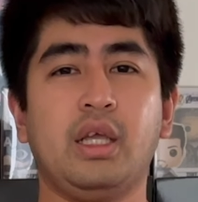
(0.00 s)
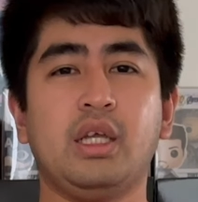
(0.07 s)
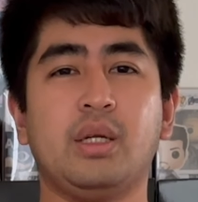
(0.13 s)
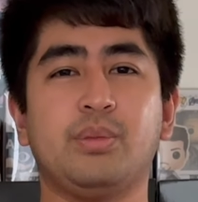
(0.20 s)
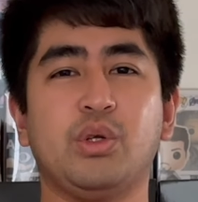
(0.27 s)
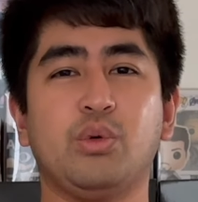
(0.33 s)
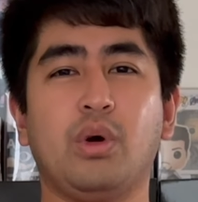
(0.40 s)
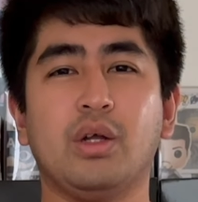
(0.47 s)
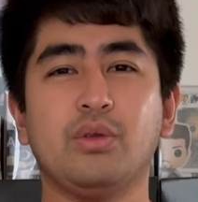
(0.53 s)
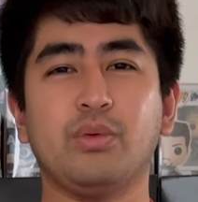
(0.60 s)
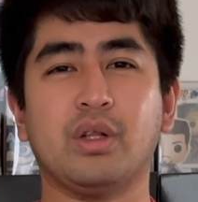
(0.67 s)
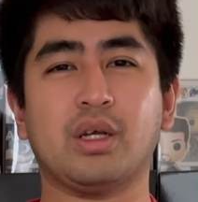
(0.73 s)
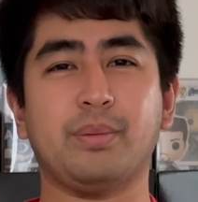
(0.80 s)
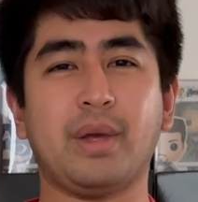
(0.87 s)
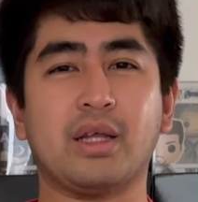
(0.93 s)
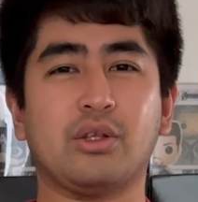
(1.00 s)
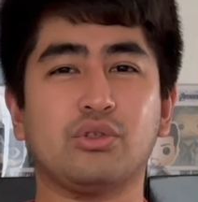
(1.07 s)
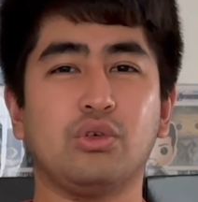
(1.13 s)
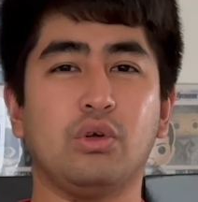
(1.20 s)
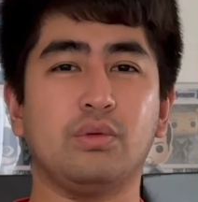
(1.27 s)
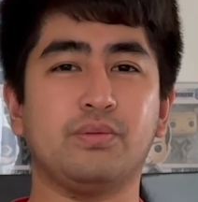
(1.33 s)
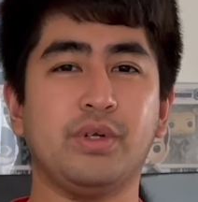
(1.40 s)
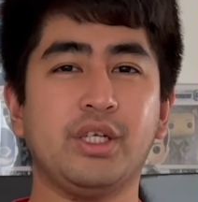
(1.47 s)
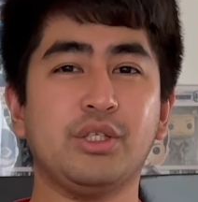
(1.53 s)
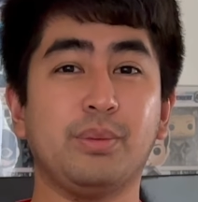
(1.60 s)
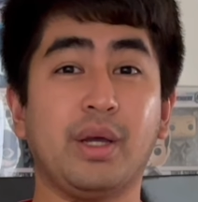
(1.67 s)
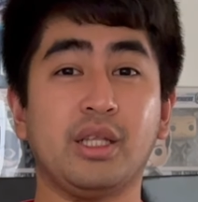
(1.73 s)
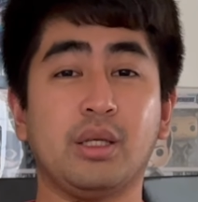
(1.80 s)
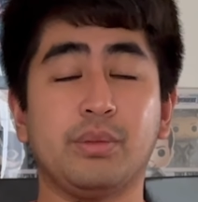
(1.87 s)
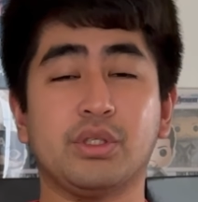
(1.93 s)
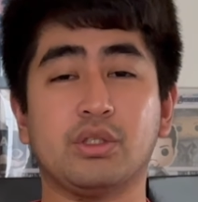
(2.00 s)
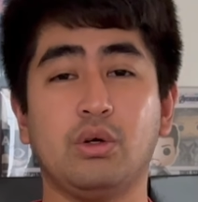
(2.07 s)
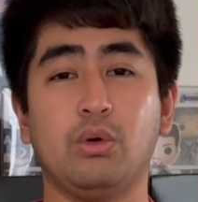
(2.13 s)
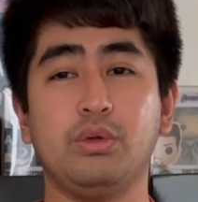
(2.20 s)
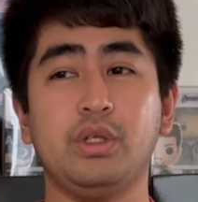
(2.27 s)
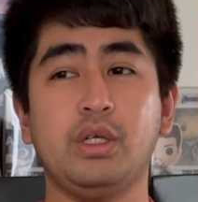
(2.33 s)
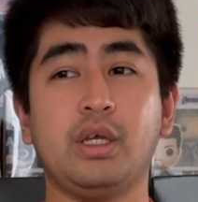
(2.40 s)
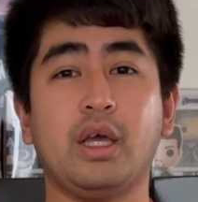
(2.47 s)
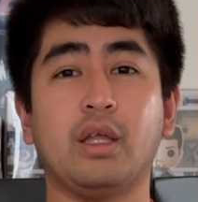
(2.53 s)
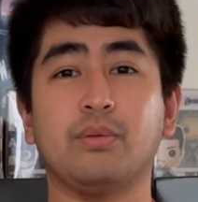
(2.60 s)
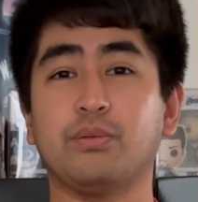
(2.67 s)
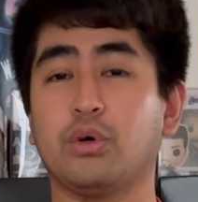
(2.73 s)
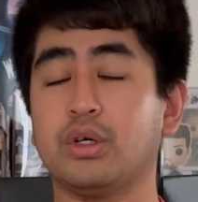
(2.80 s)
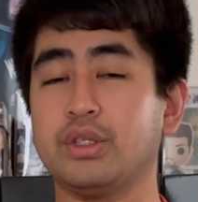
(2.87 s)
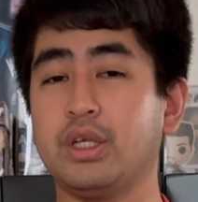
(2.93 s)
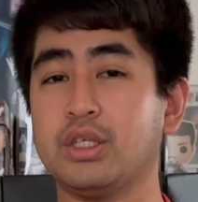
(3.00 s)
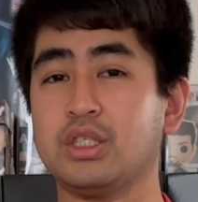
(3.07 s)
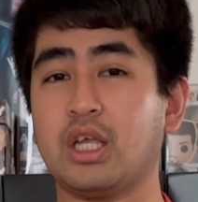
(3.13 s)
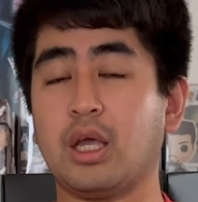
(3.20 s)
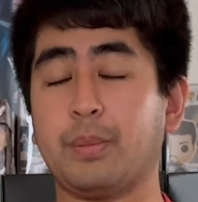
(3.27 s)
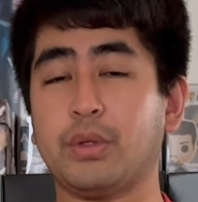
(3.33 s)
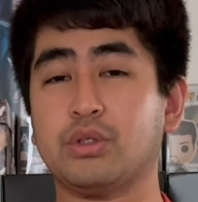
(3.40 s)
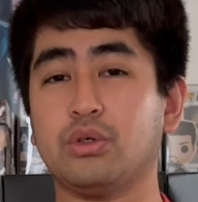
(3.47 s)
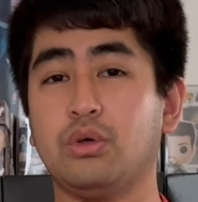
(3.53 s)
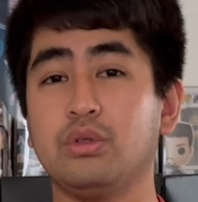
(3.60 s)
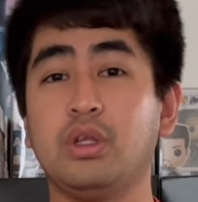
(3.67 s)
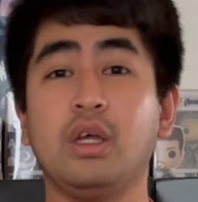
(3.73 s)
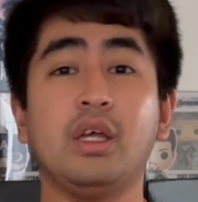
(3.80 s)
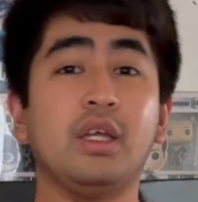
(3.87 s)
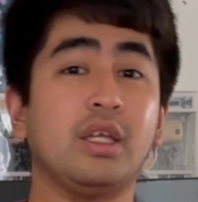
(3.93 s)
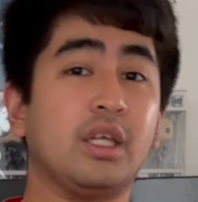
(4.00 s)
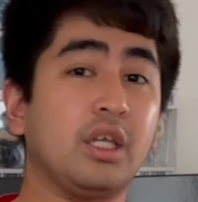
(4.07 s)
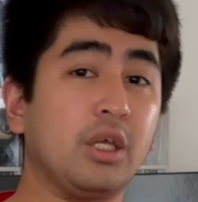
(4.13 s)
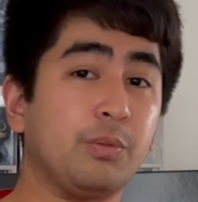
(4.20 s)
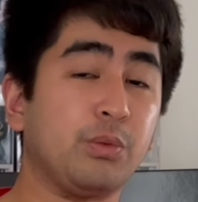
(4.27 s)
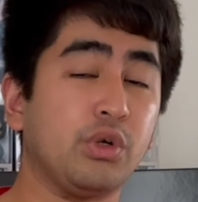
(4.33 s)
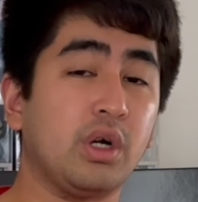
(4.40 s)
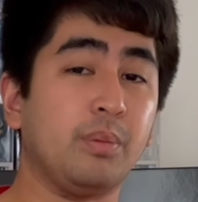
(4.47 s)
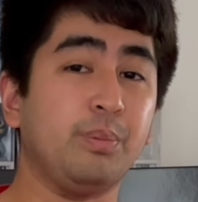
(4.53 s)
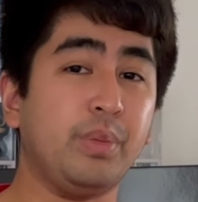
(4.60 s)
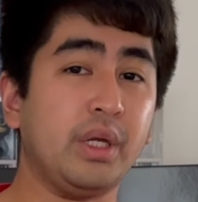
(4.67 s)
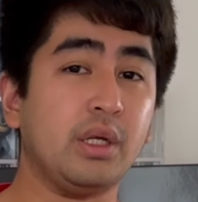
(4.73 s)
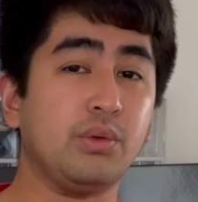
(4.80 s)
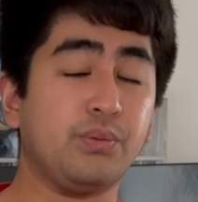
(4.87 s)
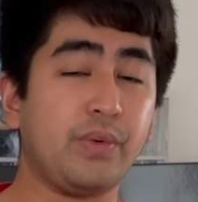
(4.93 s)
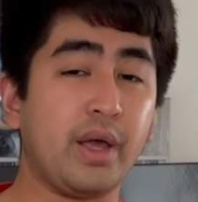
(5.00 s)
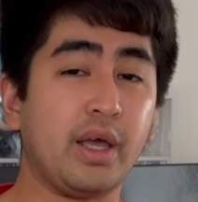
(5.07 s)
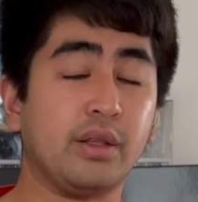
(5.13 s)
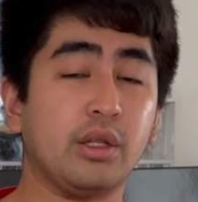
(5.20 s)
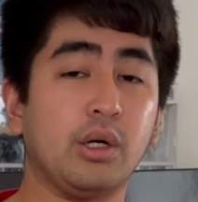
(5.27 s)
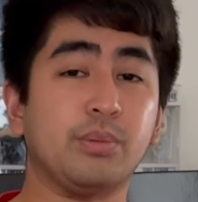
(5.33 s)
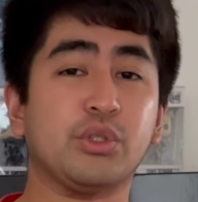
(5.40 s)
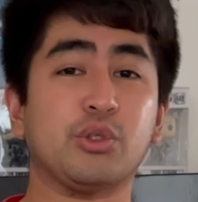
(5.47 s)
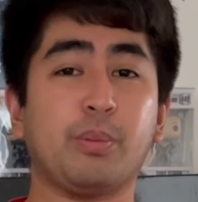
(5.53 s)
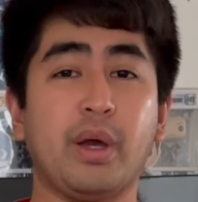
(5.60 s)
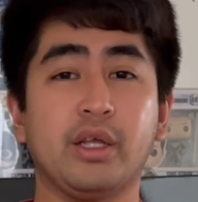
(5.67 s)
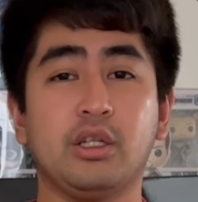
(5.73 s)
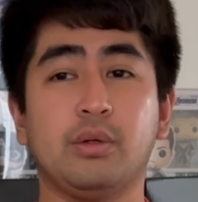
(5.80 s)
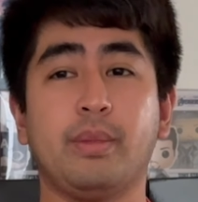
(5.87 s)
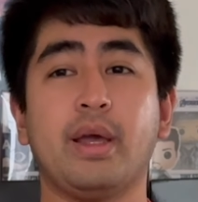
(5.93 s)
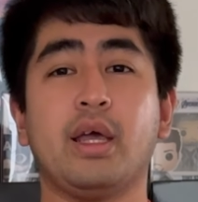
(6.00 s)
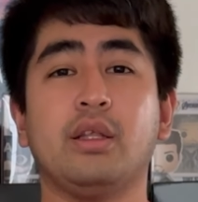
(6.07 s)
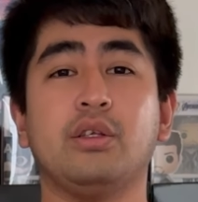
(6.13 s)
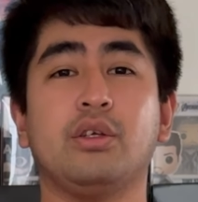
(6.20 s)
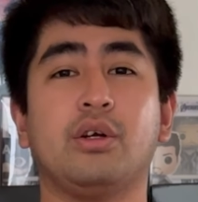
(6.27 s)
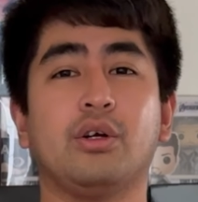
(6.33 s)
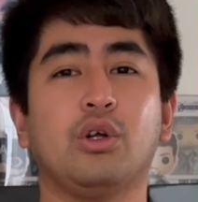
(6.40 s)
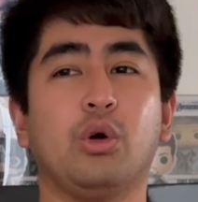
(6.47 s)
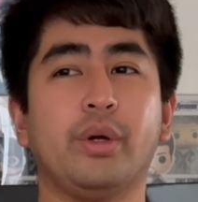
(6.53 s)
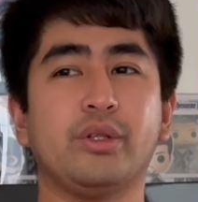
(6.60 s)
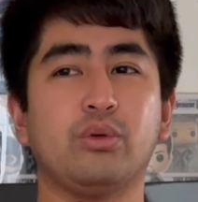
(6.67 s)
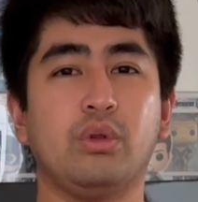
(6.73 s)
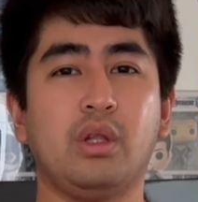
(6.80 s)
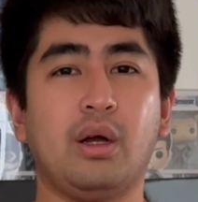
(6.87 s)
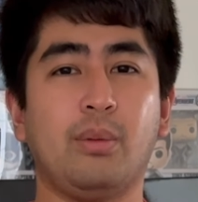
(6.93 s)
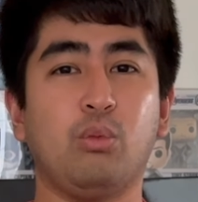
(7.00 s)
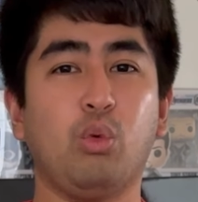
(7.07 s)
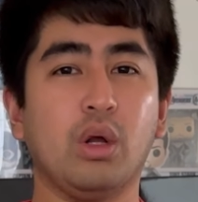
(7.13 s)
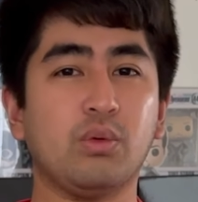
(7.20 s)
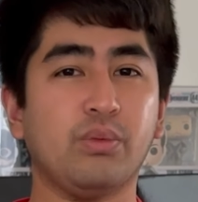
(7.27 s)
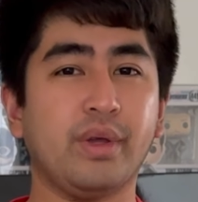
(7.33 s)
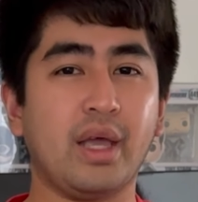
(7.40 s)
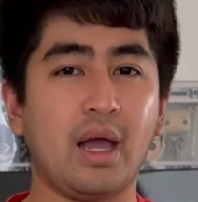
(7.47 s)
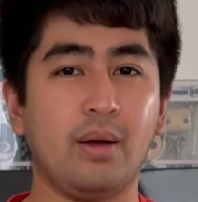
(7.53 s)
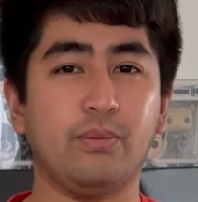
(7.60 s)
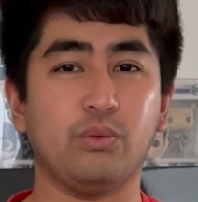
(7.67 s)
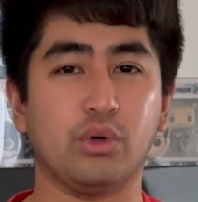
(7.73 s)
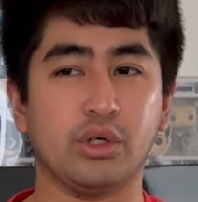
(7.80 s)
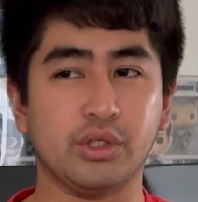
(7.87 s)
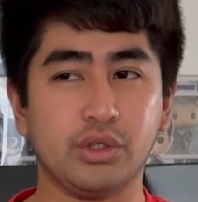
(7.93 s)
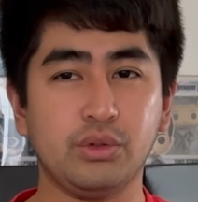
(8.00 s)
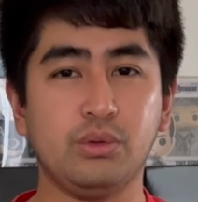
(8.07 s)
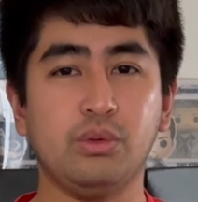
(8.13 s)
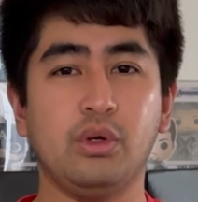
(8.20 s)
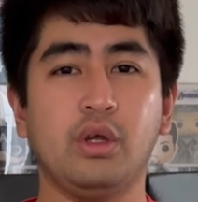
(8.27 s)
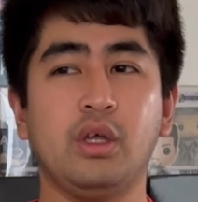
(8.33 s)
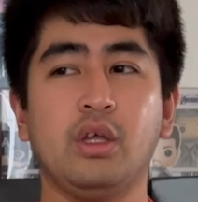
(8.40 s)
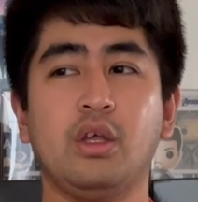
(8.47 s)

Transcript: Hey everyone, welcome back to Soul Freaks. My name is Tony, and for this episode, if you're a big fan of Spider-Man, you're going to love what we have for you.